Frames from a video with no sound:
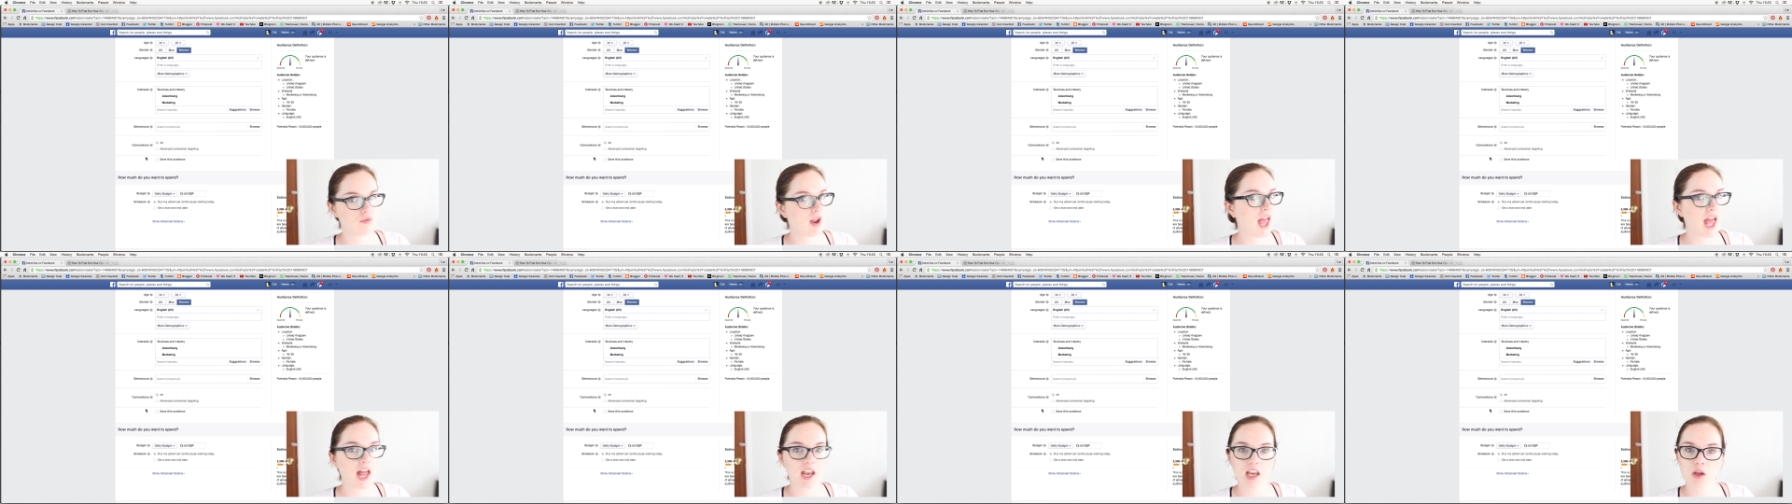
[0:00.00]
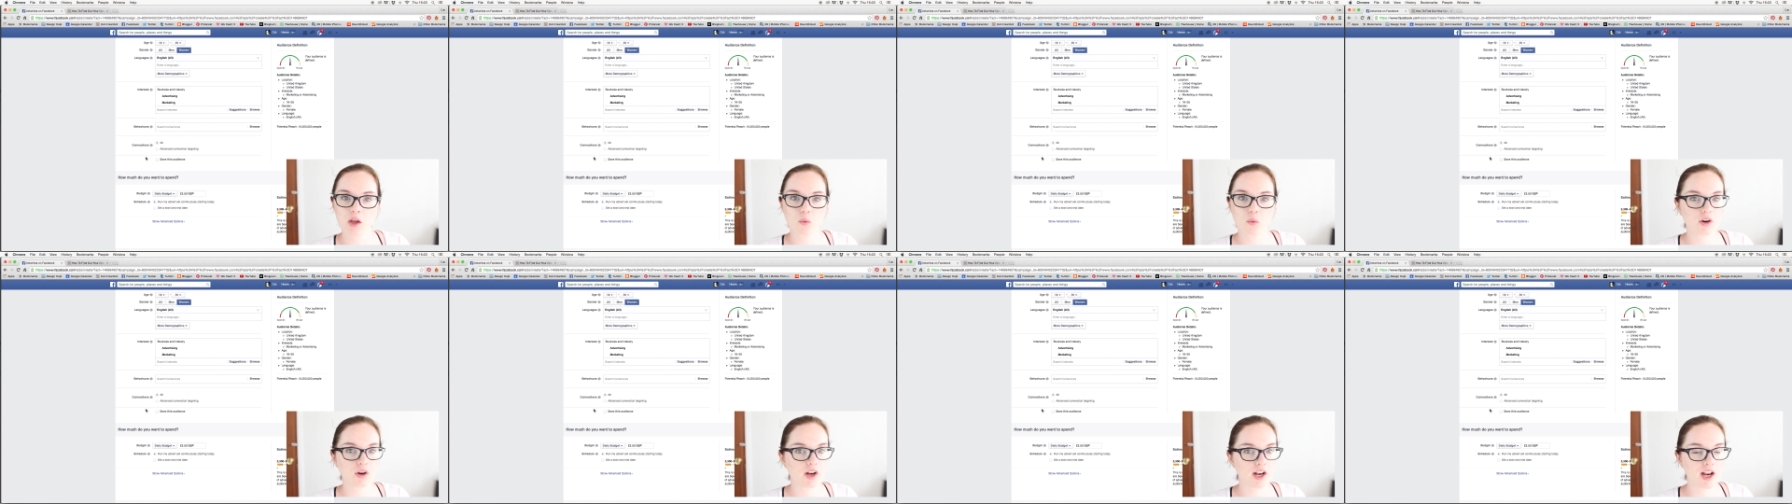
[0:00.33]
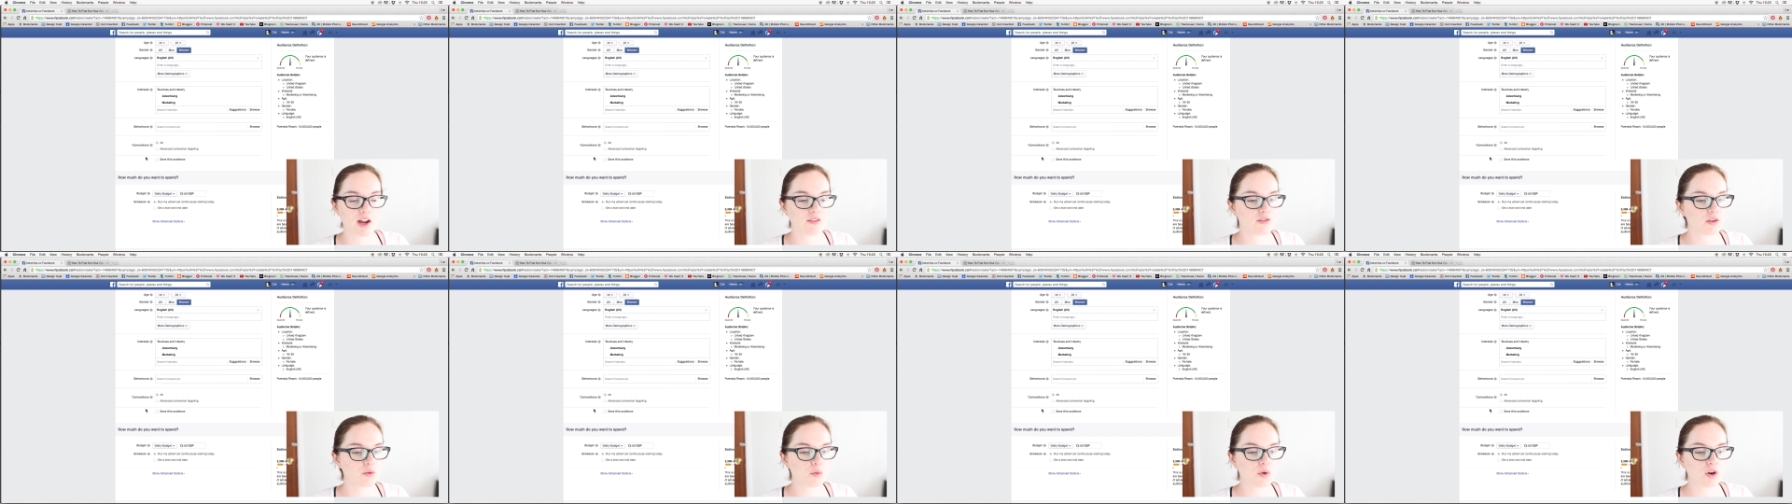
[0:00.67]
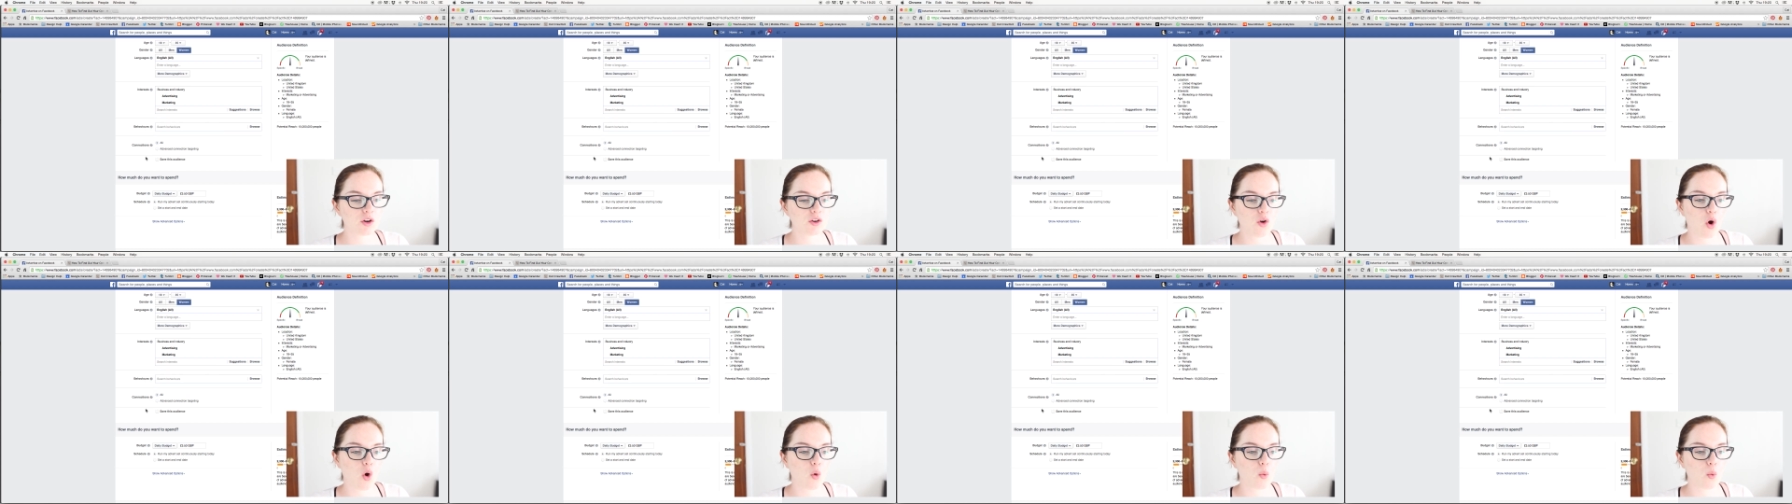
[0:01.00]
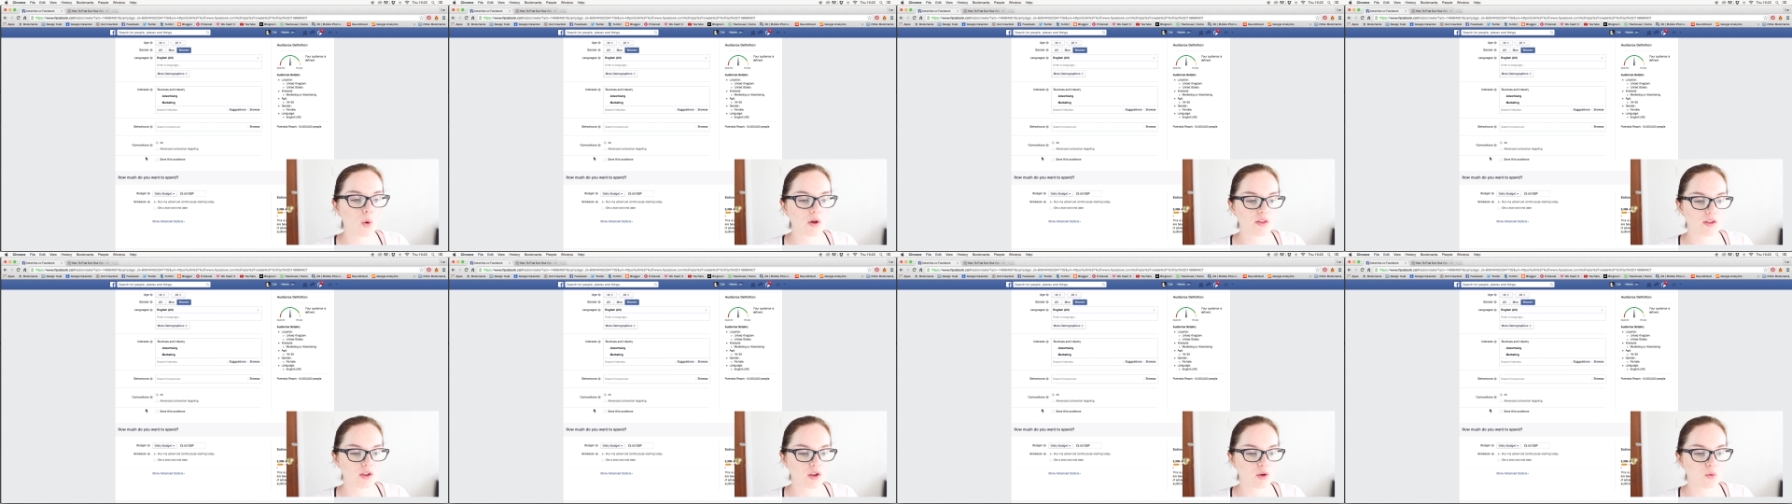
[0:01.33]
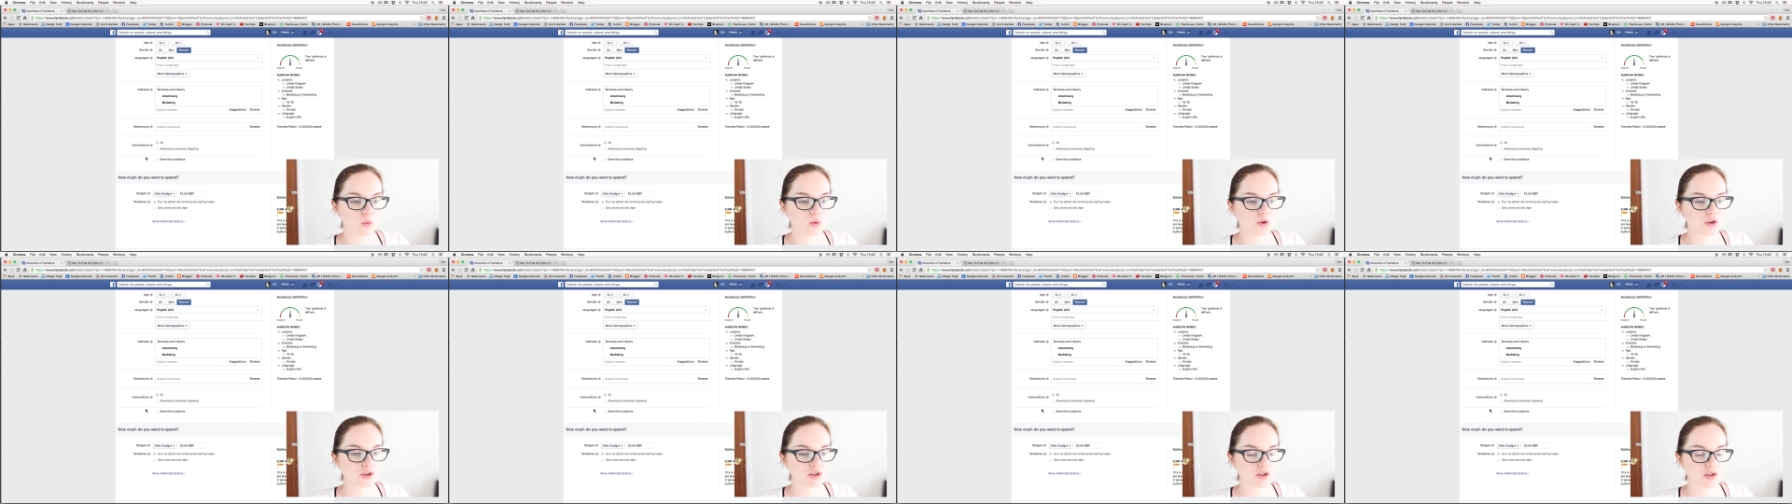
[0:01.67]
anyone and everyone, or whether you want to